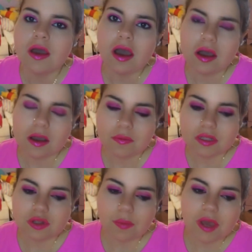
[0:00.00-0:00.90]
um,
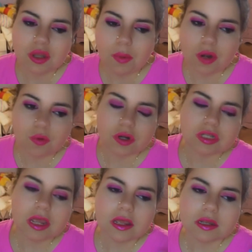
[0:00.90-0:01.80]
so Bath and Body Works
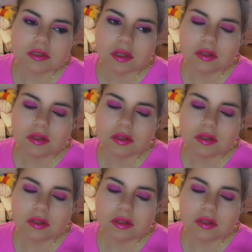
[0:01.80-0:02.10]
and